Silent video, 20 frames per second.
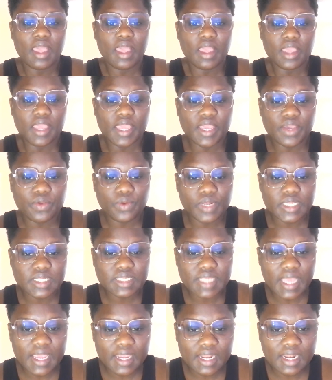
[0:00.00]
Increased
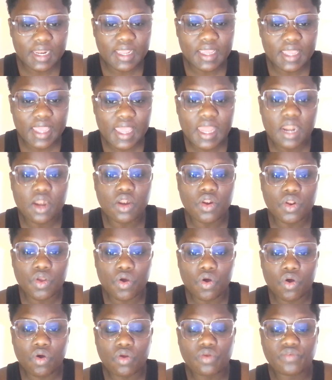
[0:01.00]
cycling and
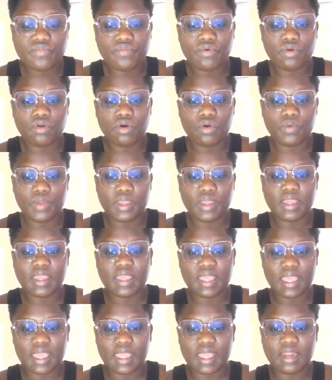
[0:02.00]
load following
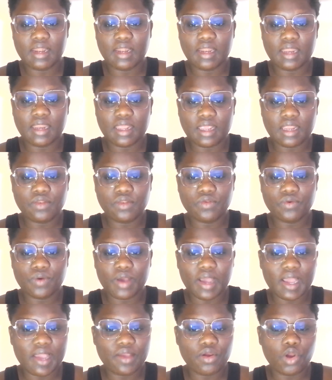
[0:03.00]
can lead to
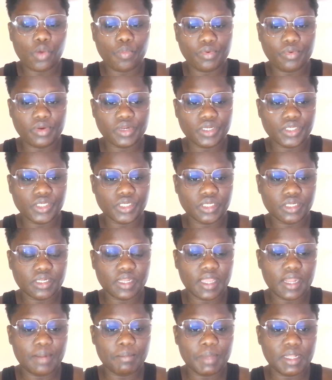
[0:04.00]
higher operation
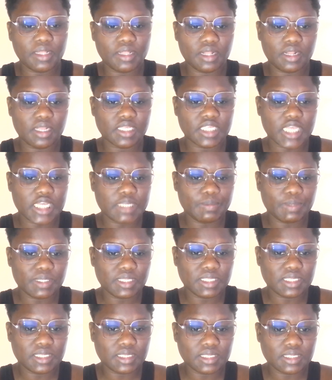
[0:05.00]
and maintenance
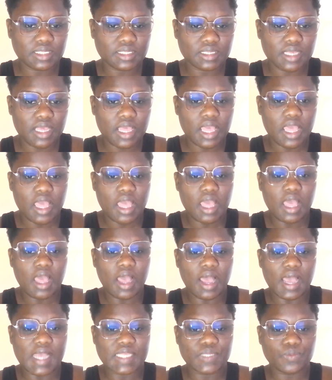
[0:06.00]
expenses,
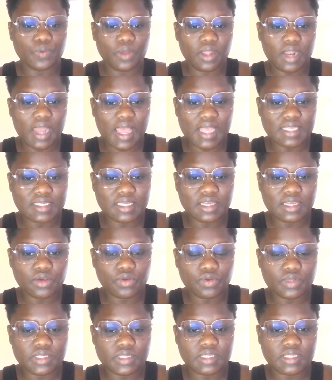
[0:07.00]
as well as
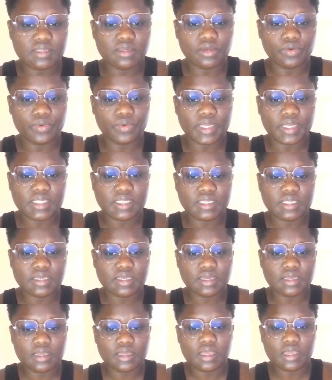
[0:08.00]
increased risk
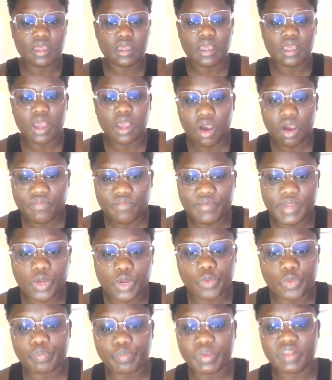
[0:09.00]
of
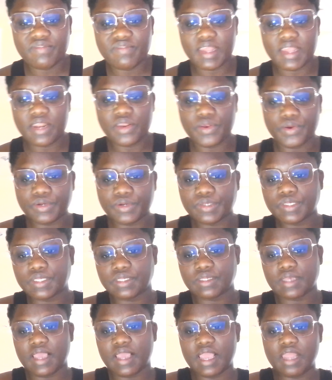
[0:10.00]
equipment failures
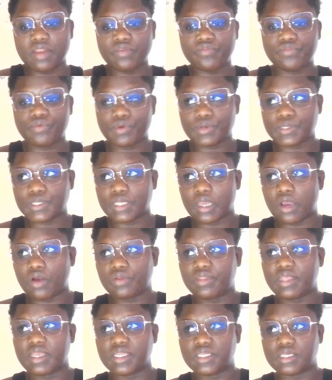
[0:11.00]
and forced
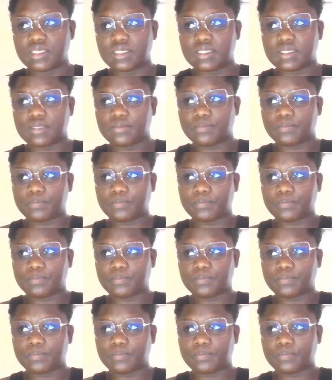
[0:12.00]
outages.